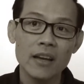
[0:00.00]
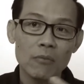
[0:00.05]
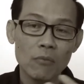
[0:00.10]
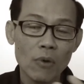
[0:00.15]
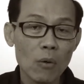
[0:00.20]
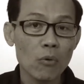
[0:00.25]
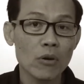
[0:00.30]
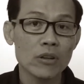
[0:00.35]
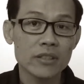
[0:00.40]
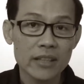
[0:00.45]

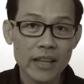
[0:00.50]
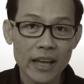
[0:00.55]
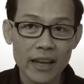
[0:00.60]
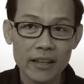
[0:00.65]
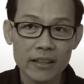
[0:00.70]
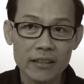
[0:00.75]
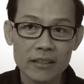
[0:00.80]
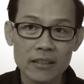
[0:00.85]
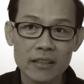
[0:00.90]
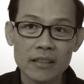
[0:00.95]
What was
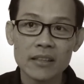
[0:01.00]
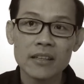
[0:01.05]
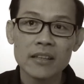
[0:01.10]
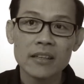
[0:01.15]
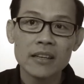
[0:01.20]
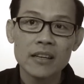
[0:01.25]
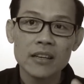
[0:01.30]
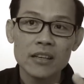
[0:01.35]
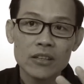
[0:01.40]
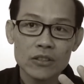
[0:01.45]
that?
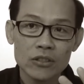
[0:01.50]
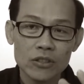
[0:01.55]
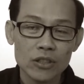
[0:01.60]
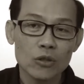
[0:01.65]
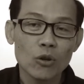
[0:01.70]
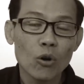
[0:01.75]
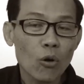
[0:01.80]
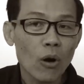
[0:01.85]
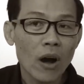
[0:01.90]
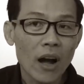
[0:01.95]
She
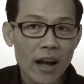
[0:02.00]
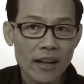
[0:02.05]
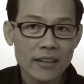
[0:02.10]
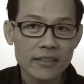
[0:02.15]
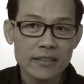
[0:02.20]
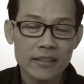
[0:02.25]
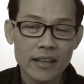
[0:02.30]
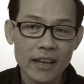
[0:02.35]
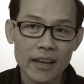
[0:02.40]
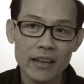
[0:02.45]
told
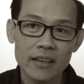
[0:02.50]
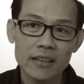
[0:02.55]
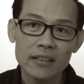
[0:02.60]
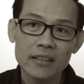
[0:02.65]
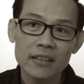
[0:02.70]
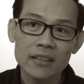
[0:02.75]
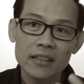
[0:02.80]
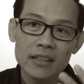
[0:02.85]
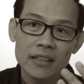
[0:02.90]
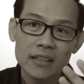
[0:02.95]
us that
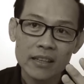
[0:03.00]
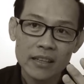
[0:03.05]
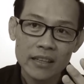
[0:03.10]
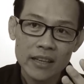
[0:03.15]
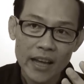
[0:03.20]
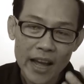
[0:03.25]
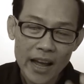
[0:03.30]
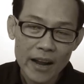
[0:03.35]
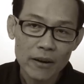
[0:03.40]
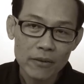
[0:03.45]

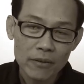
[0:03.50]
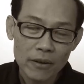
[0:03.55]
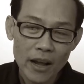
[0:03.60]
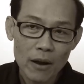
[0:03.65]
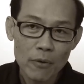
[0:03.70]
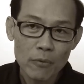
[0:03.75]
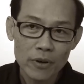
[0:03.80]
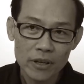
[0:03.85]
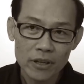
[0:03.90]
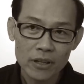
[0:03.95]

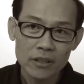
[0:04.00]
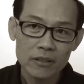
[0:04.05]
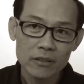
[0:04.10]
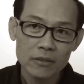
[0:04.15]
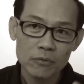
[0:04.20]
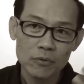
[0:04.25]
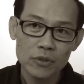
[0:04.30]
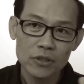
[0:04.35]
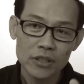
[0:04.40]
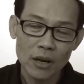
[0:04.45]

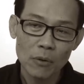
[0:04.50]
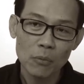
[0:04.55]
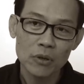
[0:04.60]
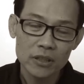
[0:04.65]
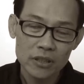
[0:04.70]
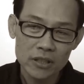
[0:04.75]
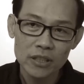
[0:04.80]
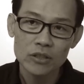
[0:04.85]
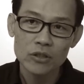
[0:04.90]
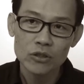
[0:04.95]
Ariel, which is
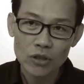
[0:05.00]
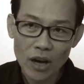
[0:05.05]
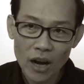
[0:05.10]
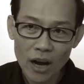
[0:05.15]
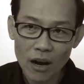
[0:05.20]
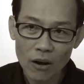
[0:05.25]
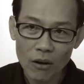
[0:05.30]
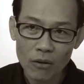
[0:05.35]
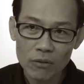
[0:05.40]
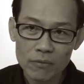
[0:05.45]
our 3rd
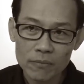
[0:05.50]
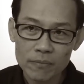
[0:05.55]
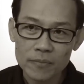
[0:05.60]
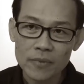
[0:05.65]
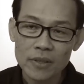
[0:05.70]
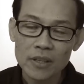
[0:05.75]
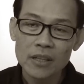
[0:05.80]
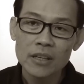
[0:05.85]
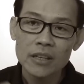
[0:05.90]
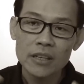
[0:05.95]

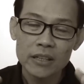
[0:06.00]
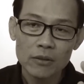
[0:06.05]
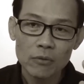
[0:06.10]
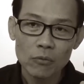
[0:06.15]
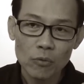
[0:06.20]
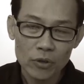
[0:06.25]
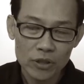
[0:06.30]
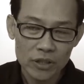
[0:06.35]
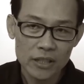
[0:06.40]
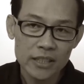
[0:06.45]
child,
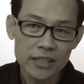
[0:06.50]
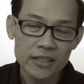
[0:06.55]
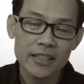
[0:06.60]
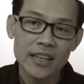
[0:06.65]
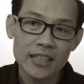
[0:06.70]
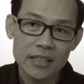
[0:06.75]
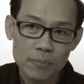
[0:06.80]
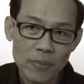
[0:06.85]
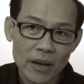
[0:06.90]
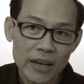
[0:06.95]
is
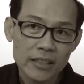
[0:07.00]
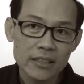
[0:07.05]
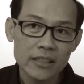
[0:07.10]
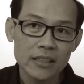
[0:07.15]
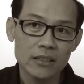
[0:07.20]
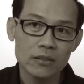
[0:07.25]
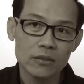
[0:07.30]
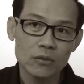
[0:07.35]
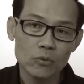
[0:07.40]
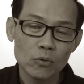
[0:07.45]

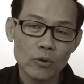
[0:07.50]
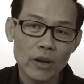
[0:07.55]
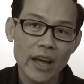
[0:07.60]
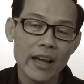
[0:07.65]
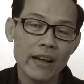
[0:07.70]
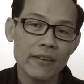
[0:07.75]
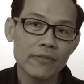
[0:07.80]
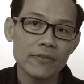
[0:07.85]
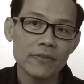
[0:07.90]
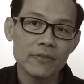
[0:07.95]
suspected to
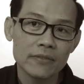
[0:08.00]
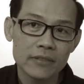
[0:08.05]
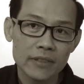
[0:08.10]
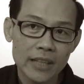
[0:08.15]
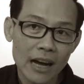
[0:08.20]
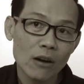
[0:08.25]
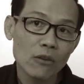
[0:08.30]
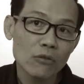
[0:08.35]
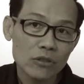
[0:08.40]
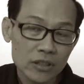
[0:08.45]
have
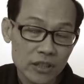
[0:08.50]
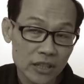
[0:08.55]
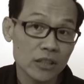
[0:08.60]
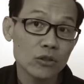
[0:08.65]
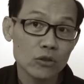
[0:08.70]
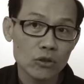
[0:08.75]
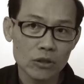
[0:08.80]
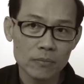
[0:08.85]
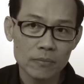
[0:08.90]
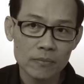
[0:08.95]
Down
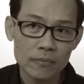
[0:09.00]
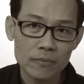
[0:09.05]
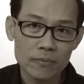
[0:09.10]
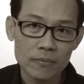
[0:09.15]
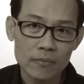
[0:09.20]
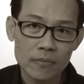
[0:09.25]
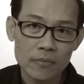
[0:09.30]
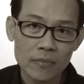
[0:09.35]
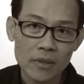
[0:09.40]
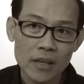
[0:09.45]
syndrome.
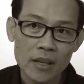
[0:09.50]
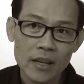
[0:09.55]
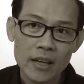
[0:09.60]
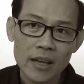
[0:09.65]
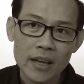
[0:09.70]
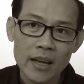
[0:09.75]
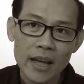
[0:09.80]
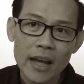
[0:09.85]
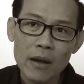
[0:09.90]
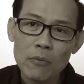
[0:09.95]

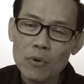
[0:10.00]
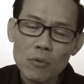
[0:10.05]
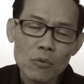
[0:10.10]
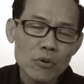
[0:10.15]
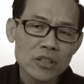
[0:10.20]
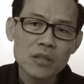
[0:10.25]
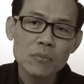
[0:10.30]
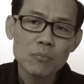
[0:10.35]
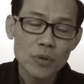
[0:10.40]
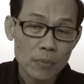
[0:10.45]
And we
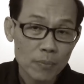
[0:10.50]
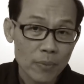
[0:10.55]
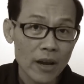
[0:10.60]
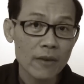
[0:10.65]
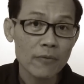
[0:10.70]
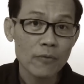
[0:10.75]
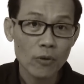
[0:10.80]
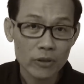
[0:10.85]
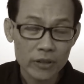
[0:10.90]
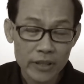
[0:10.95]
wasn't
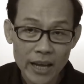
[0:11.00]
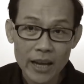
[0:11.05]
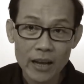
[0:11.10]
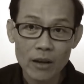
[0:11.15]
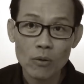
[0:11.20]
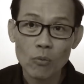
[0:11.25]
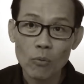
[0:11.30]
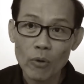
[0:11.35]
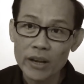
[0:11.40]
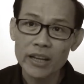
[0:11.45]
prepared for that
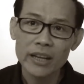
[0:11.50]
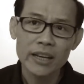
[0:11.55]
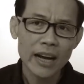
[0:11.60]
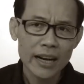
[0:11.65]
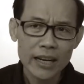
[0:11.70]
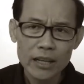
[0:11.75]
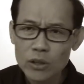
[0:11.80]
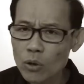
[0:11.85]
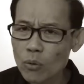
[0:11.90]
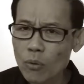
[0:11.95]
when the
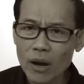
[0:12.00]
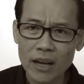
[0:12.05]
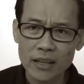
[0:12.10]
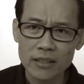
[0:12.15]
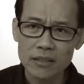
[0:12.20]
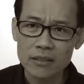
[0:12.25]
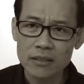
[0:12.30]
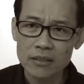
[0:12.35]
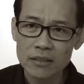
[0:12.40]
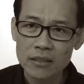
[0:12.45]
gynae told
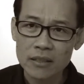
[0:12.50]
us.